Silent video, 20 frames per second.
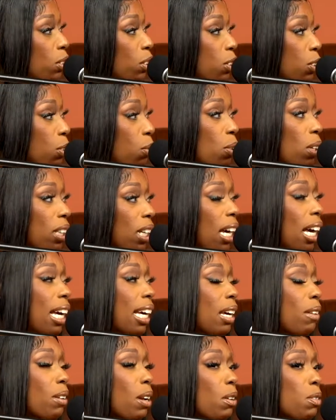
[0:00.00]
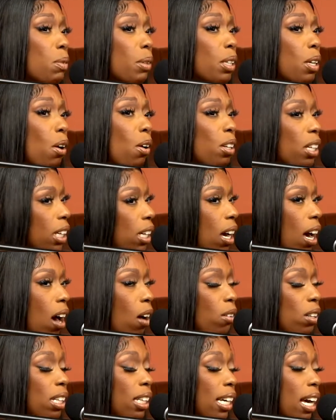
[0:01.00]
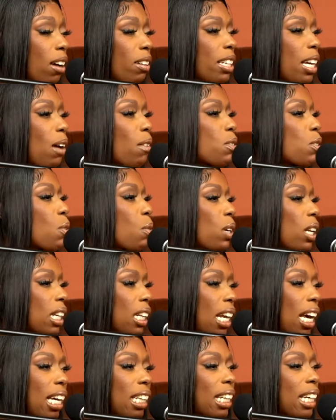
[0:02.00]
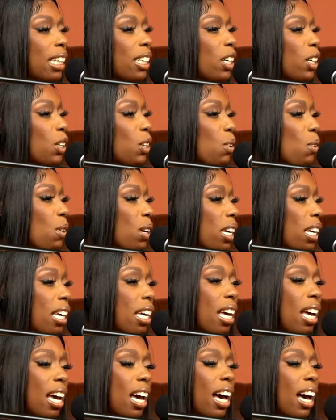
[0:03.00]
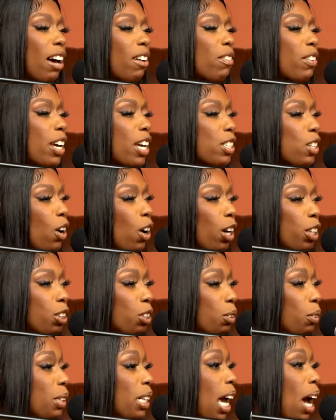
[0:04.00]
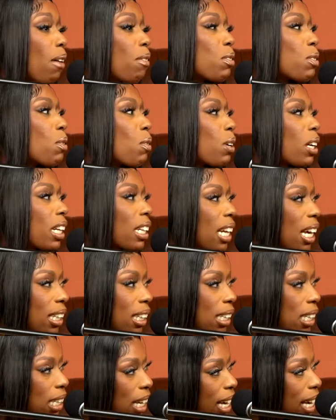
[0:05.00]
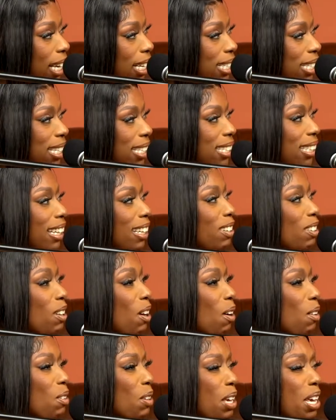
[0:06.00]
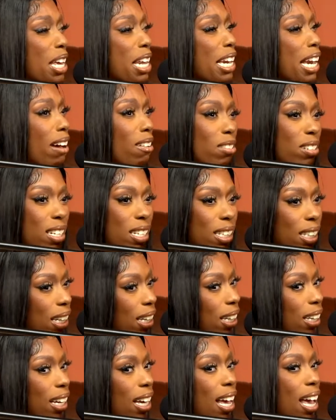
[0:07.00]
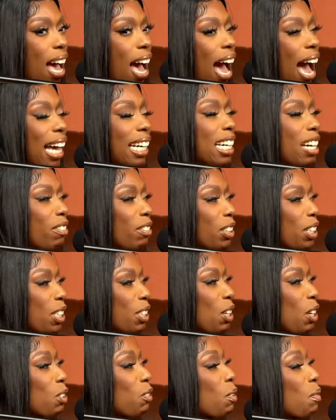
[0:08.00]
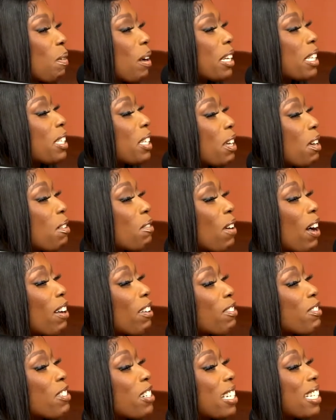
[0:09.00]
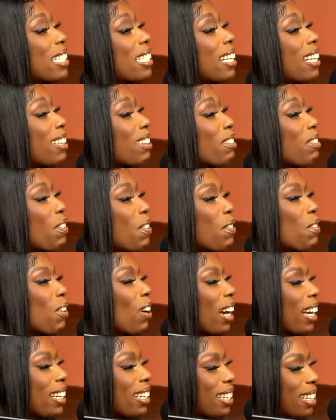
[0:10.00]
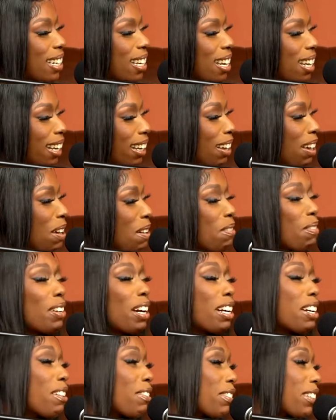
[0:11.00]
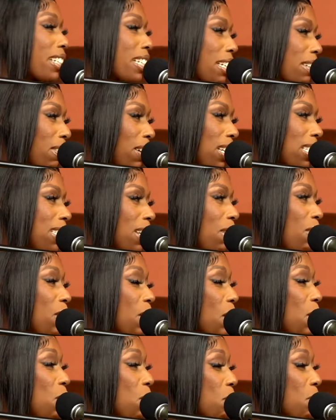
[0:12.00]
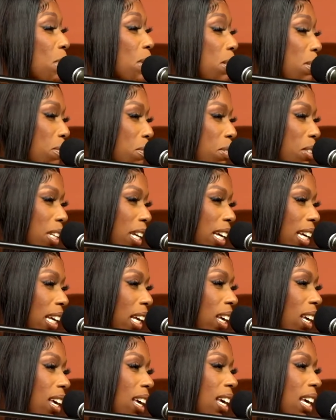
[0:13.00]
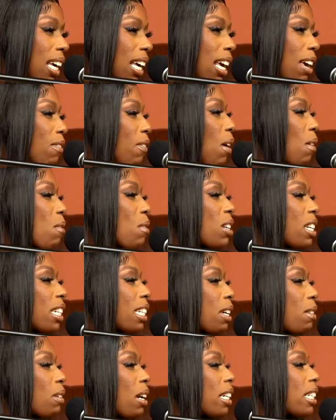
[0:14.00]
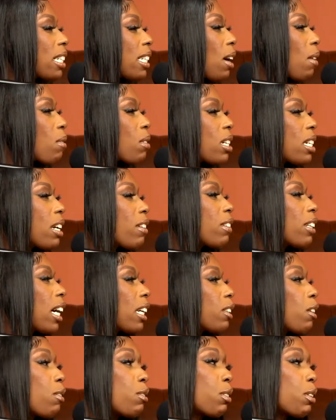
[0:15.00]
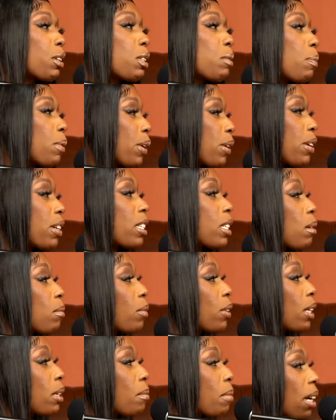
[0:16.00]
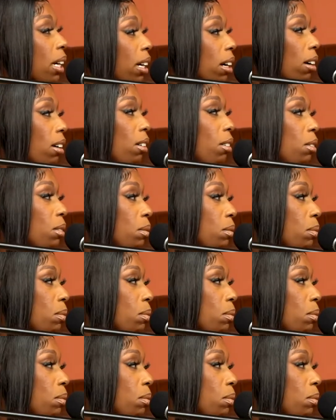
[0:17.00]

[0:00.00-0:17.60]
do a lot. And when I was working on Oakland County, I was doing a lot like canoeing, advanced archery. I was doing a lot of classes, and I was just like, I never did those for myself. I was just telling the people I did, but I never did myself either. But it was like, if I wouldn't have did what I did, I would have never got those experiences to bring it back home.